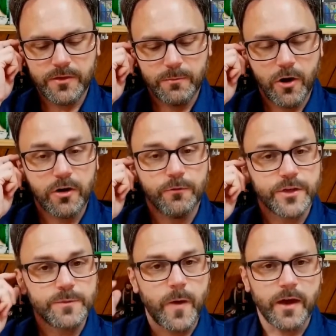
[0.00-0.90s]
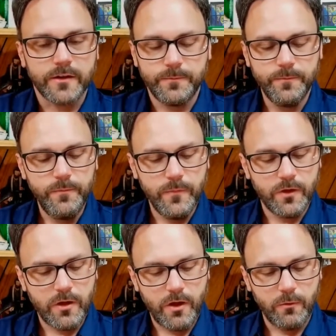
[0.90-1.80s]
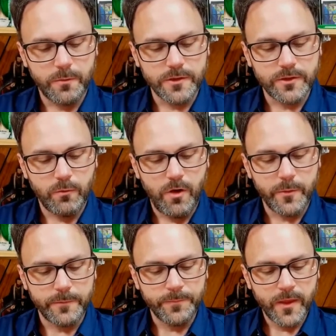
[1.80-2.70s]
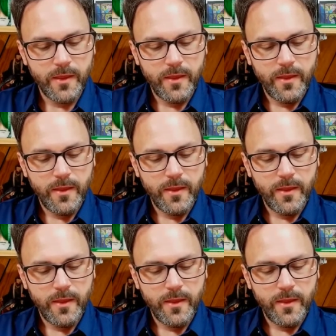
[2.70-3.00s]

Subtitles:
mark of respect to call a woman. So woman,